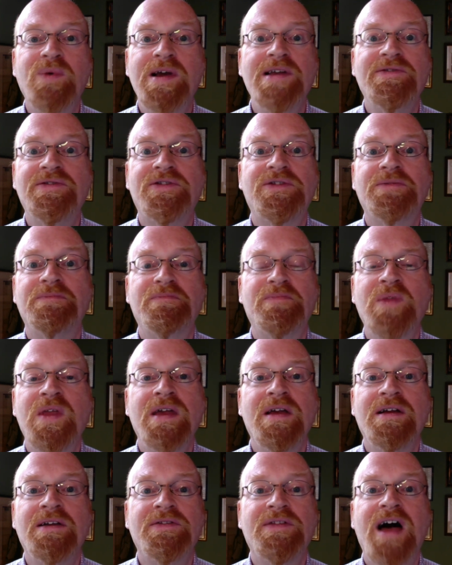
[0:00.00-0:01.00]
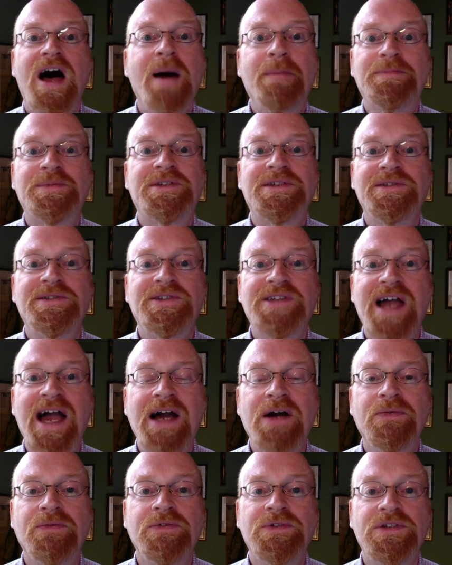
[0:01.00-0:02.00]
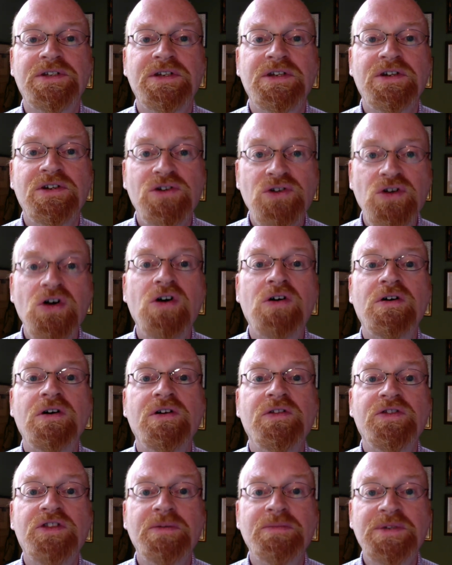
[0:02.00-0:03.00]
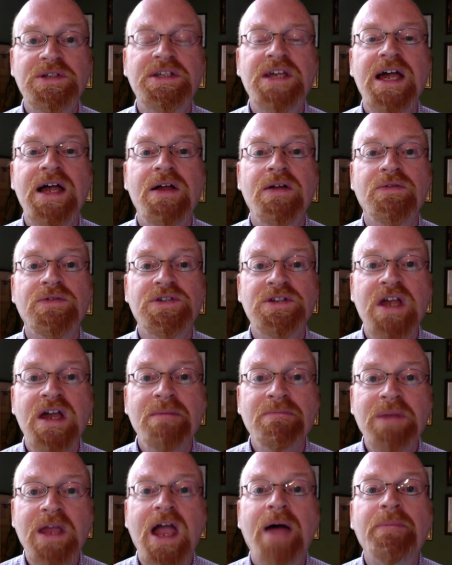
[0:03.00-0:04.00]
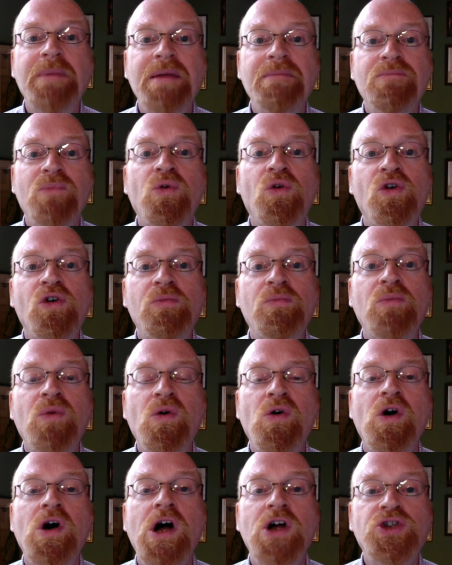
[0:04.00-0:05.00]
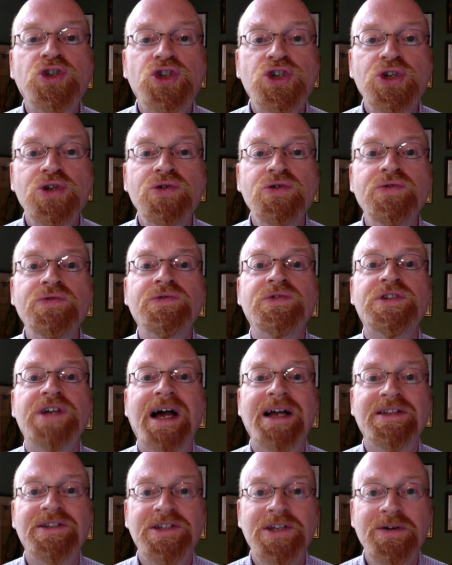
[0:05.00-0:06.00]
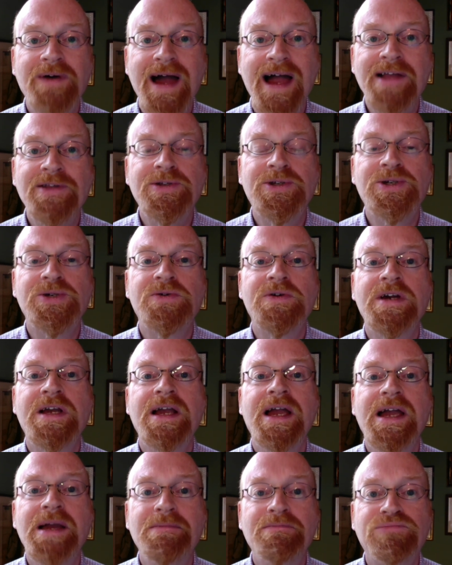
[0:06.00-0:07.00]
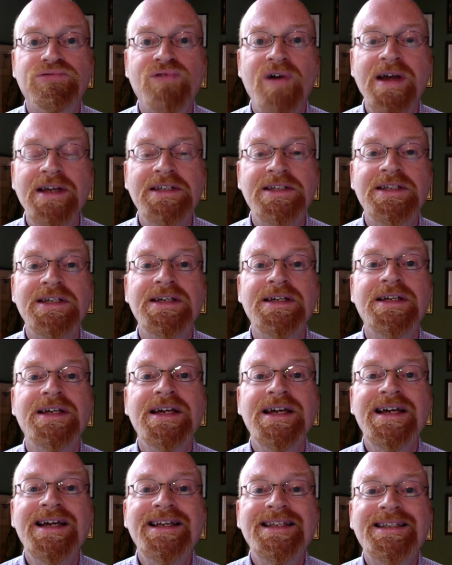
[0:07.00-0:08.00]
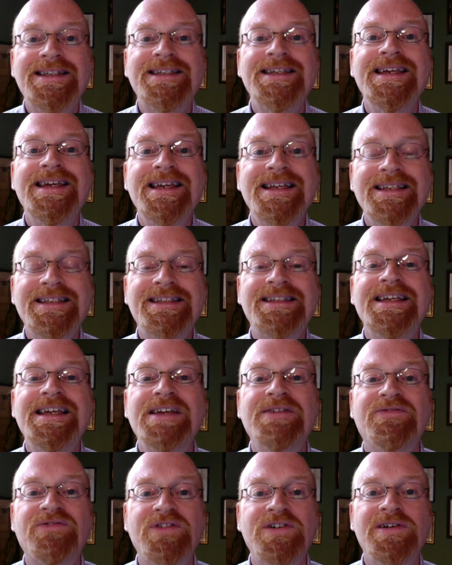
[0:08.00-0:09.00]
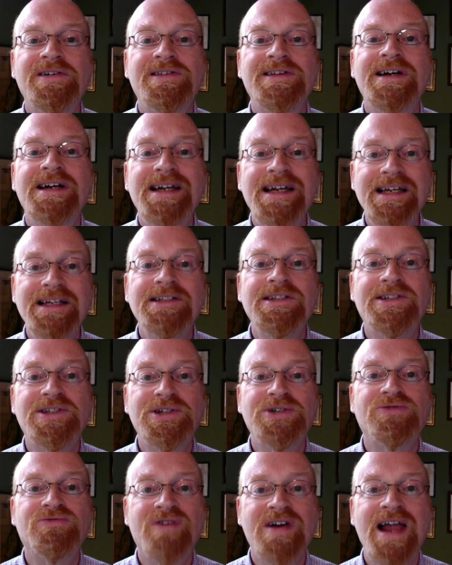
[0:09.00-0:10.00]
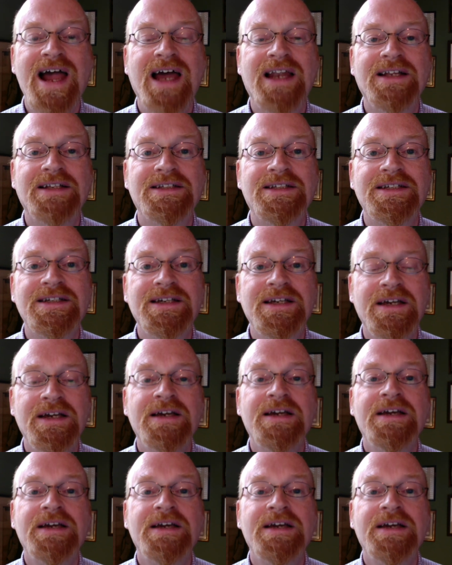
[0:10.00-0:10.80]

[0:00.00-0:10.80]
with the ups and downs, not themselves becoming more and more attuned and so entering, embracing, seeing further into reality.